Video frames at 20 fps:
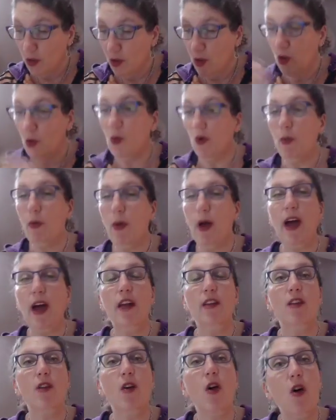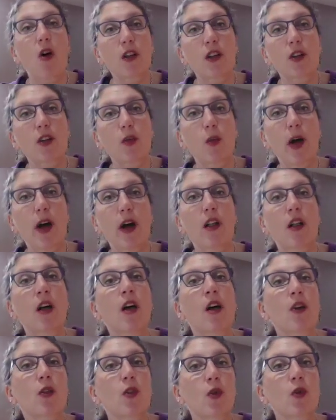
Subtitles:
this too will pass. All is well.